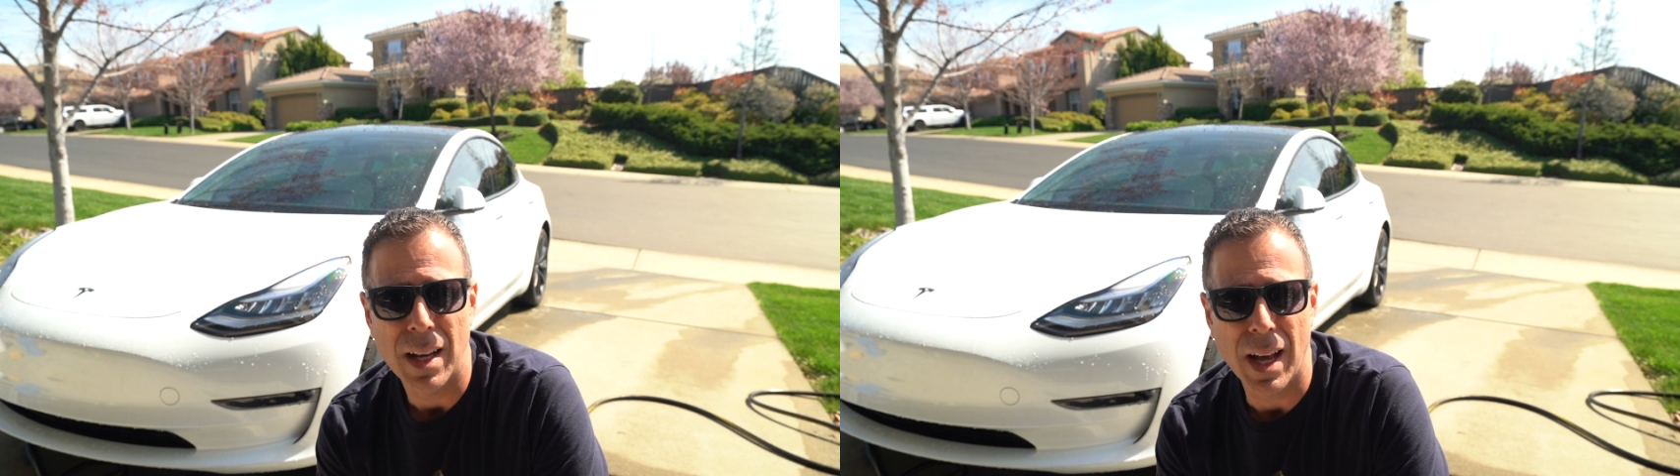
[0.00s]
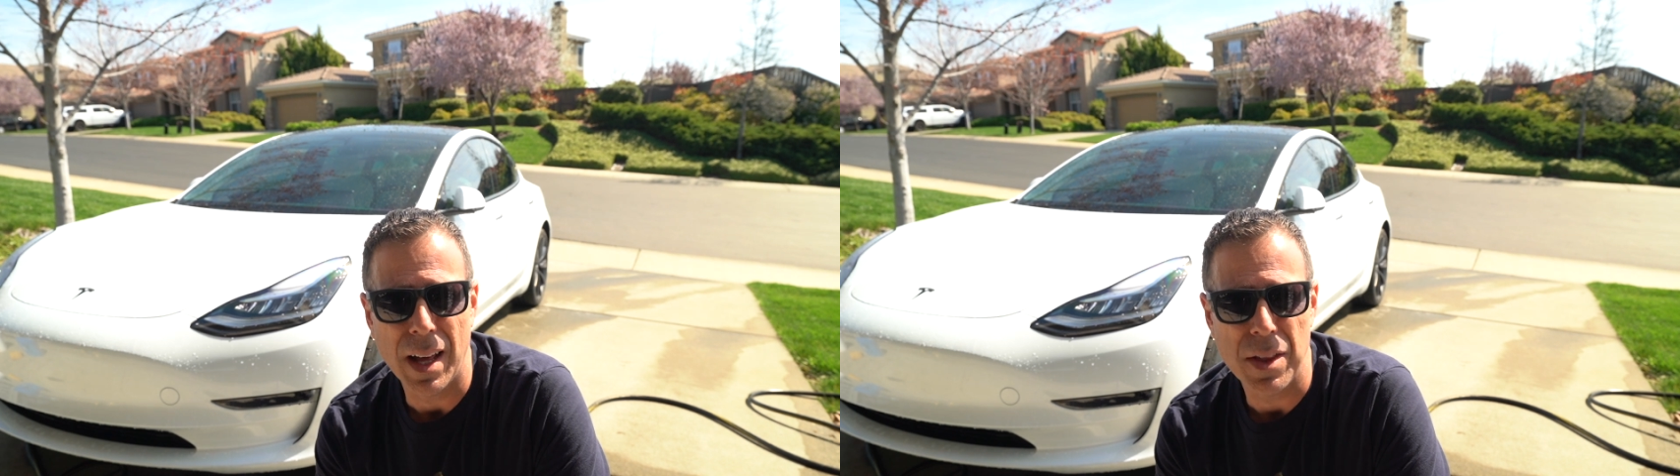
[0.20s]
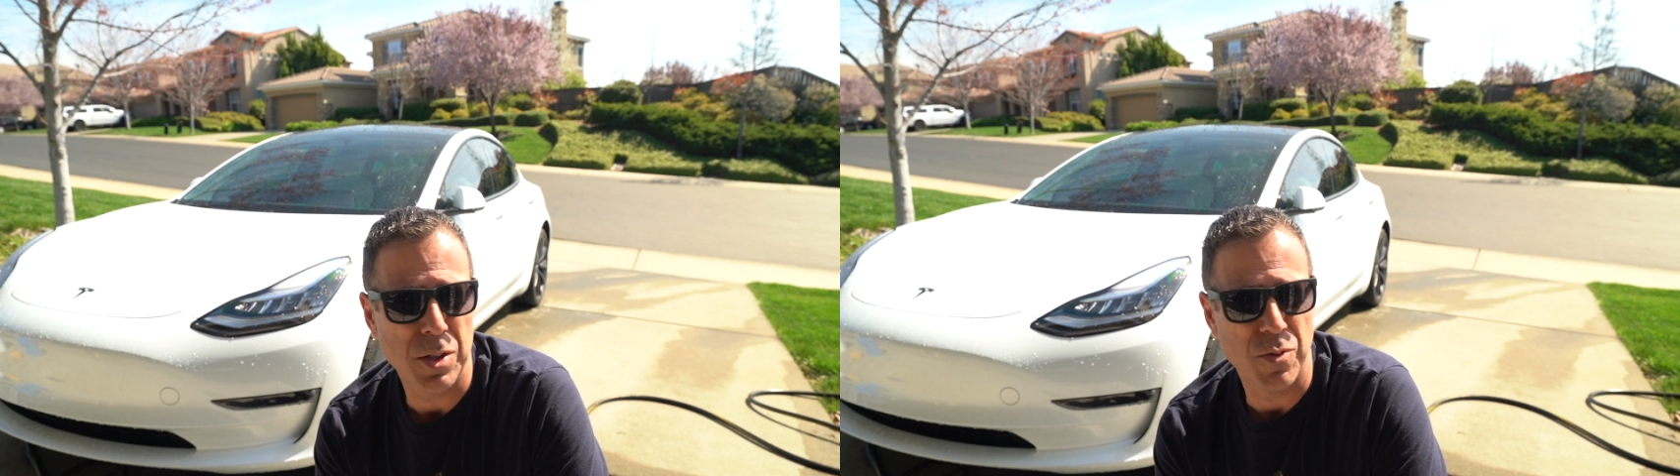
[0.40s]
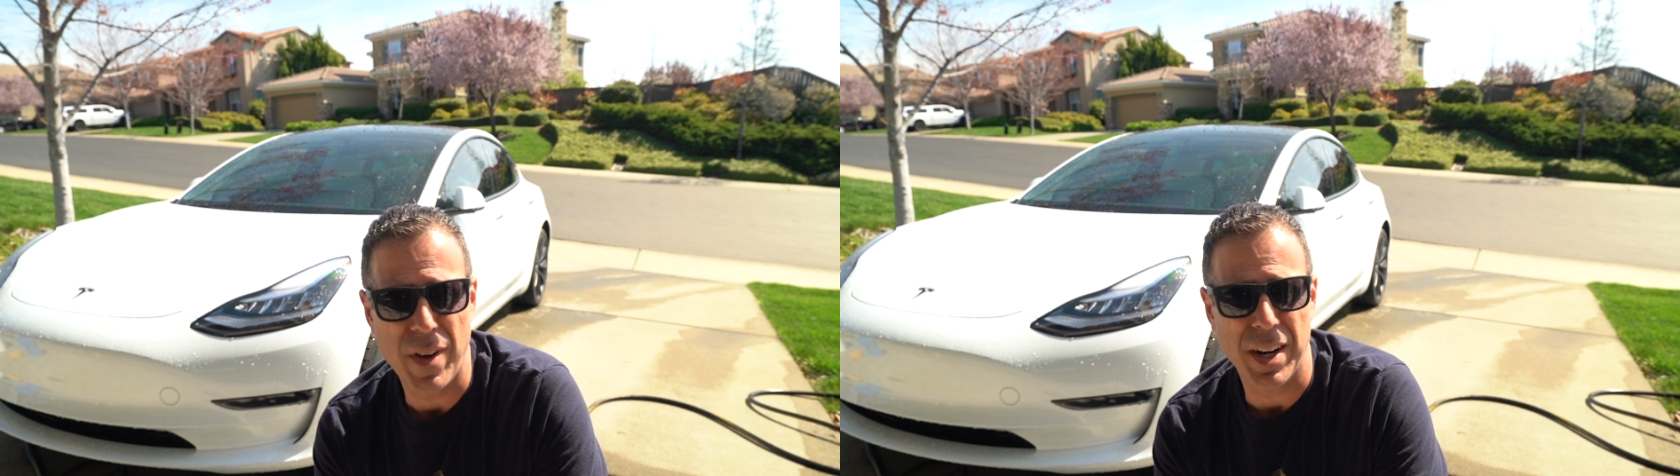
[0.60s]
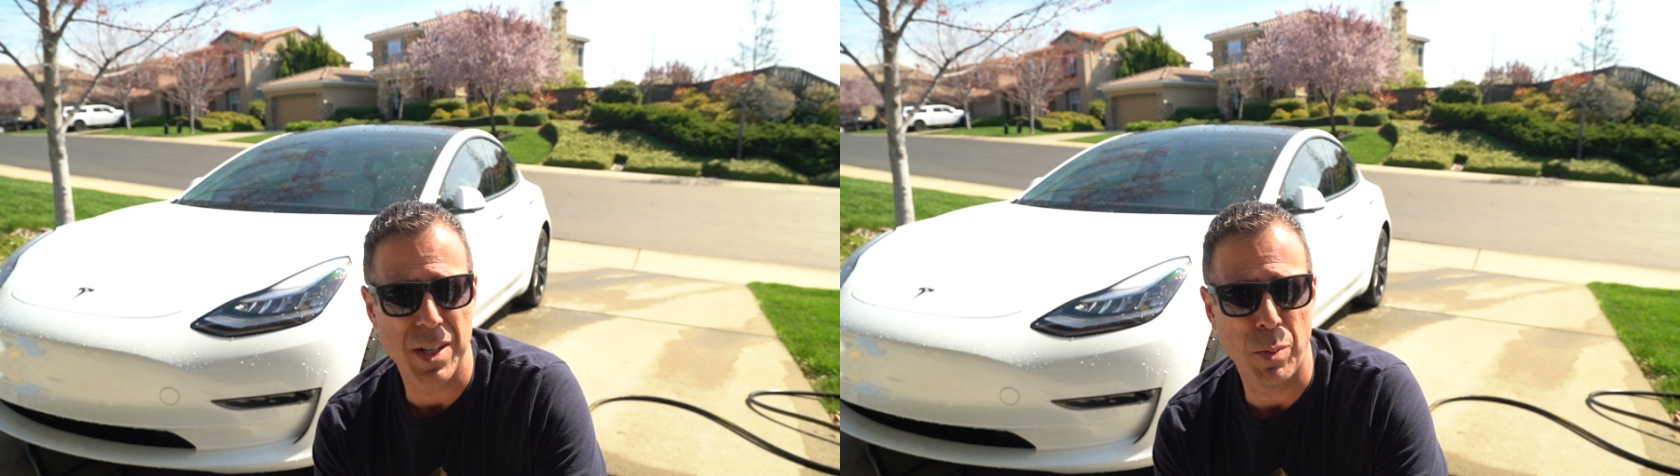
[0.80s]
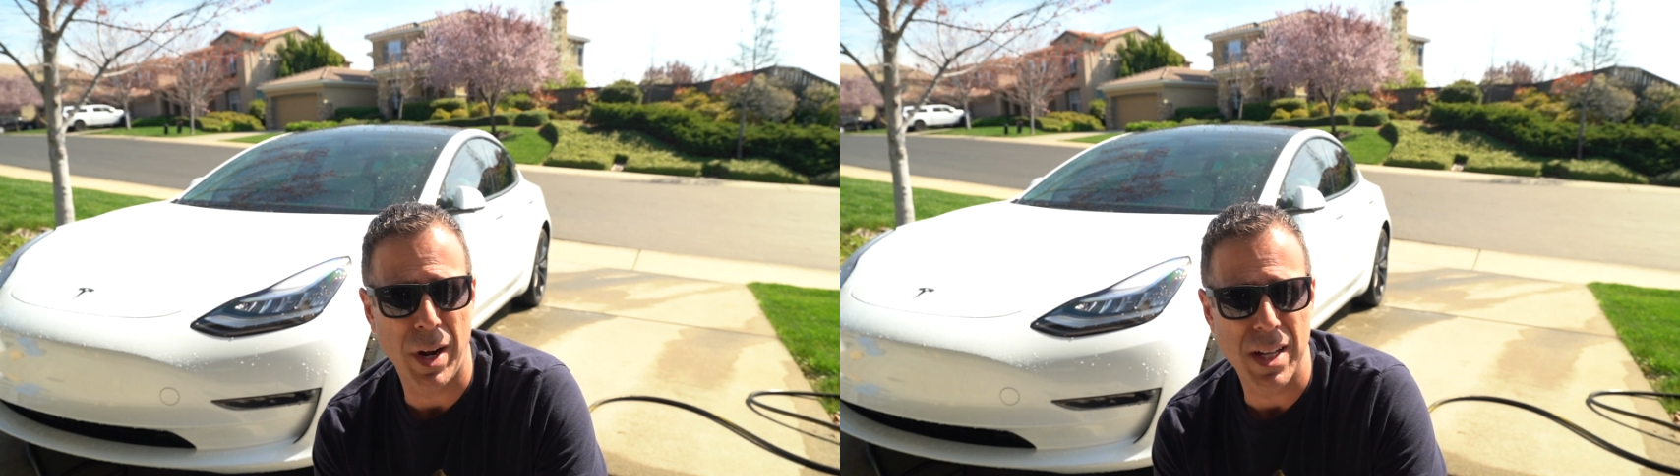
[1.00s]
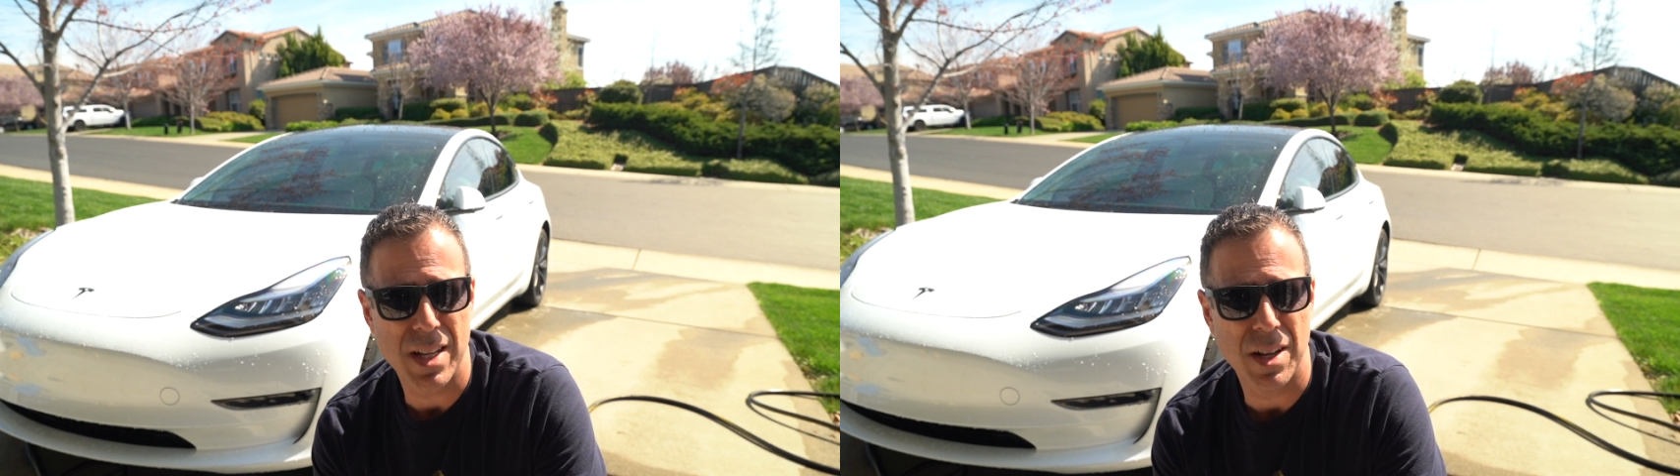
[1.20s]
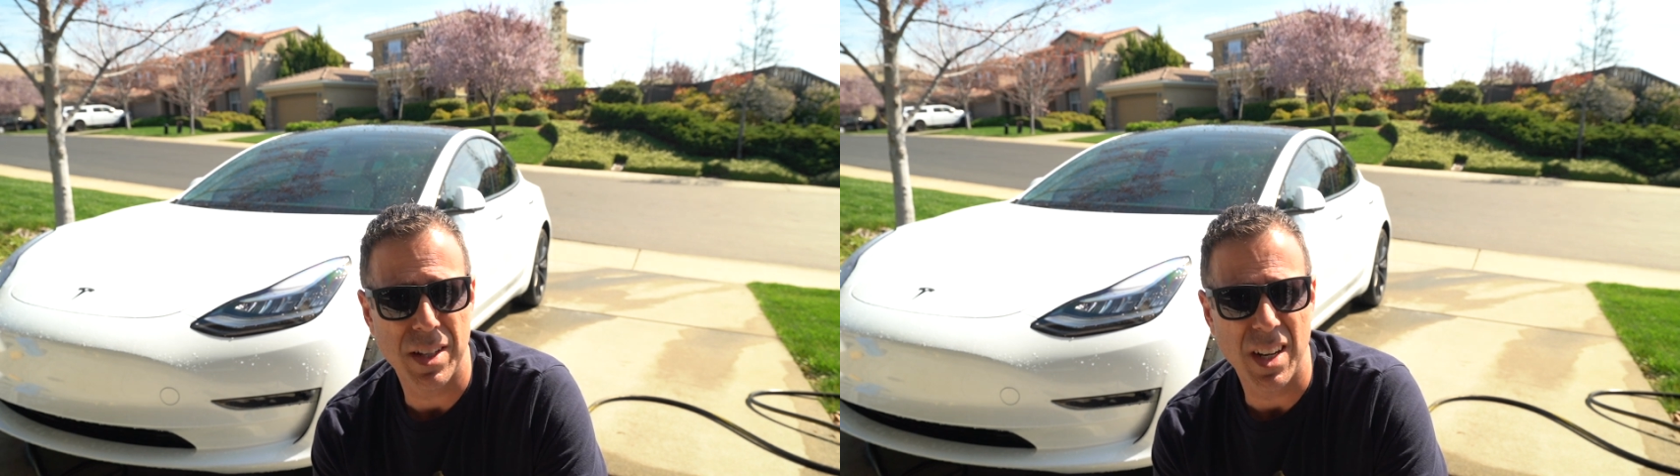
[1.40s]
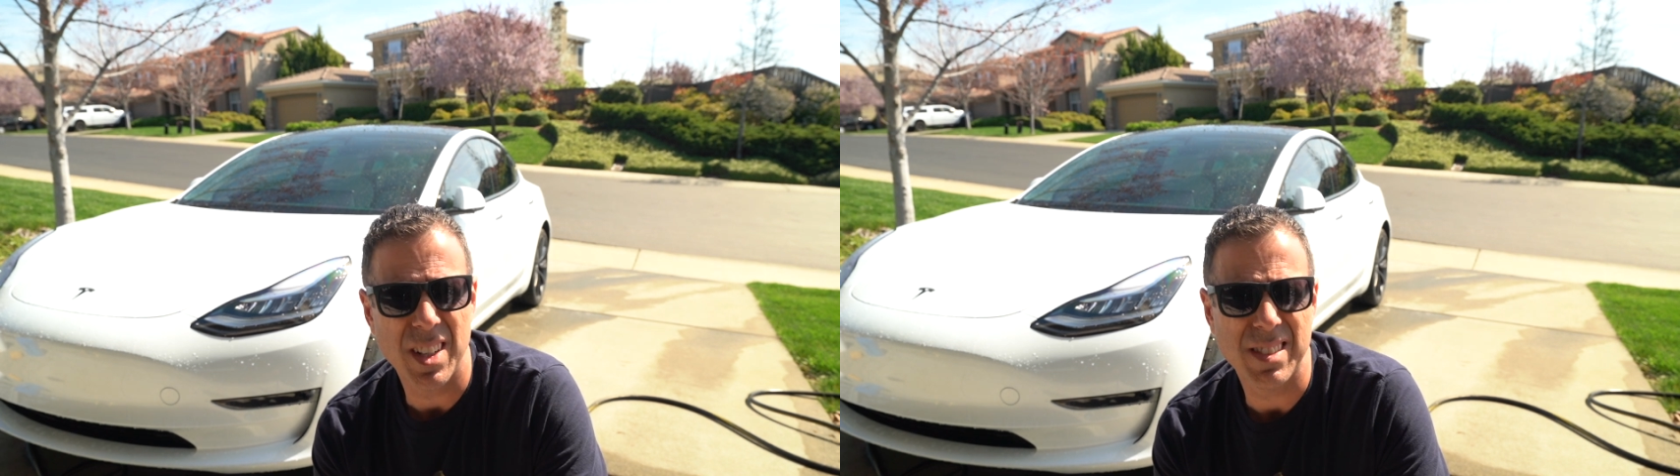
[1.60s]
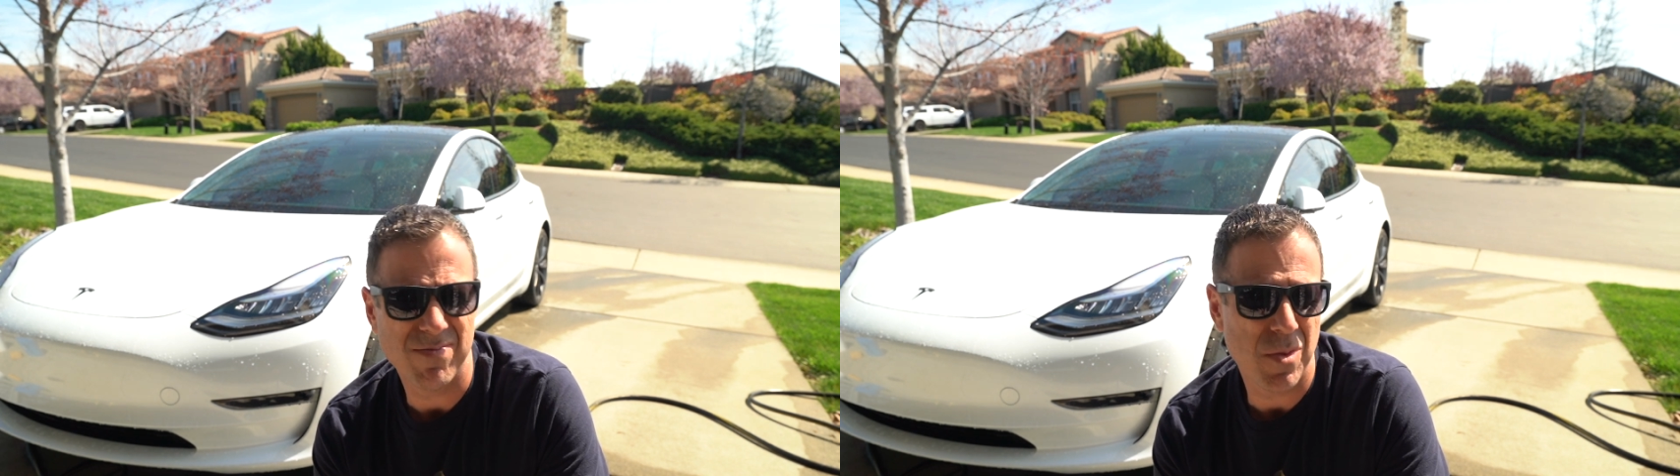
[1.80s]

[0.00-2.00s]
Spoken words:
There's various brands out there.